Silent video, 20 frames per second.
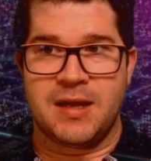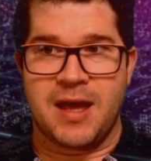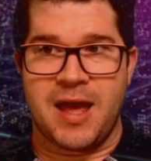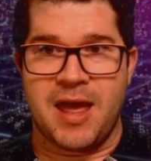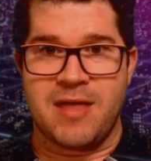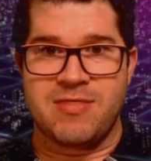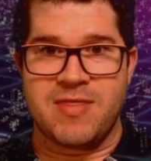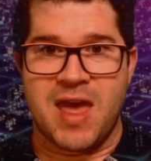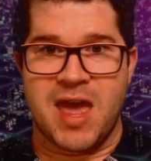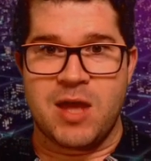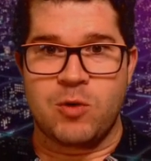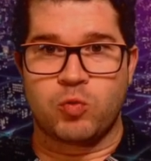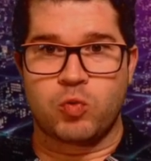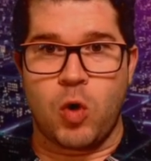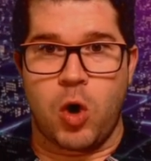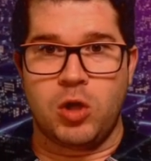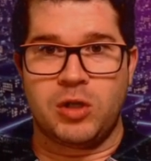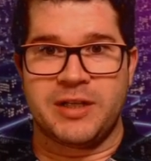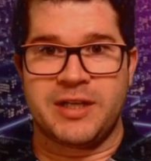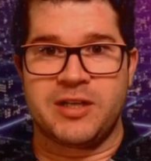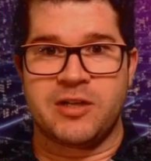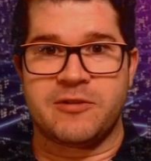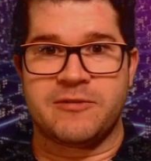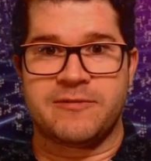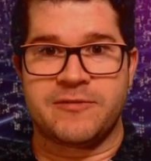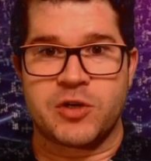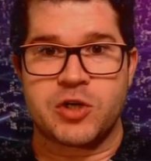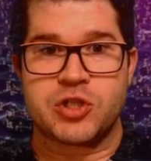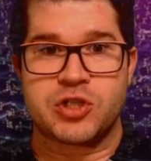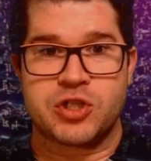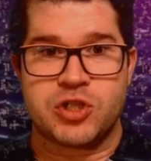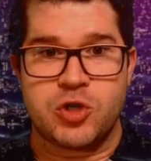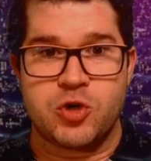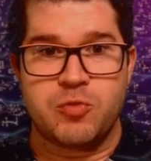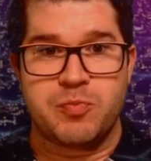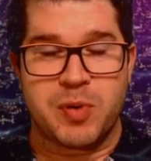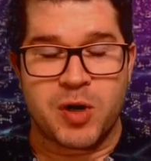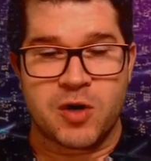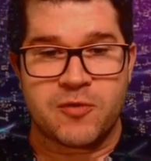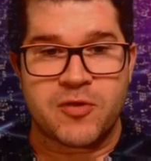and then rolling your first
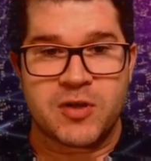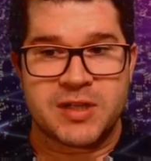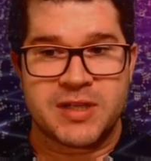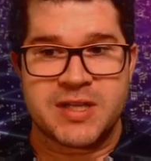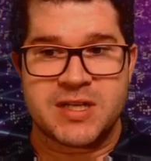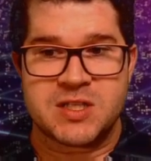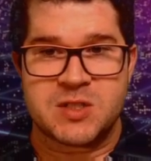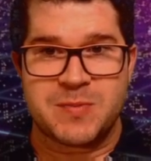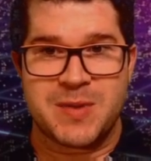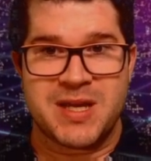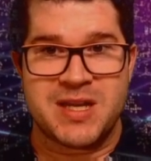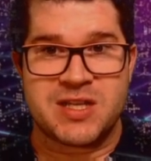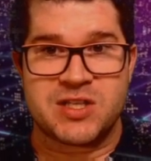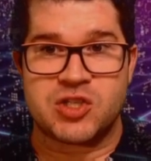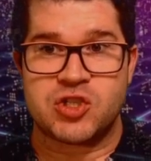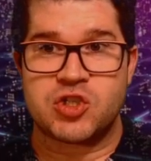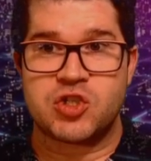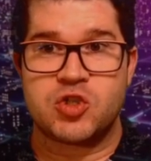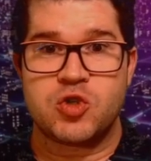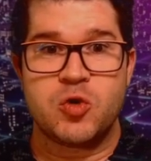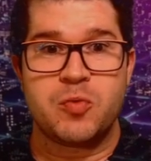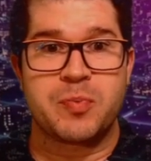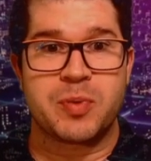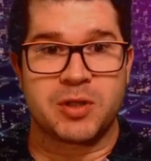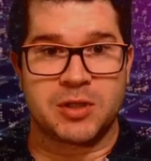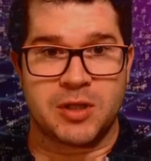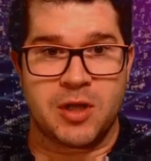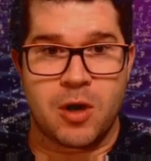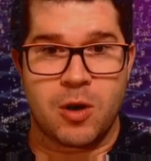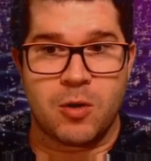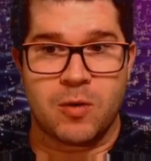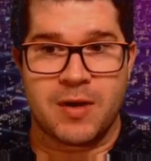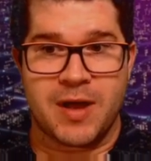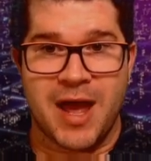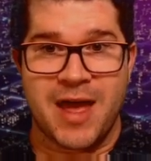two perfectly into speed is super low.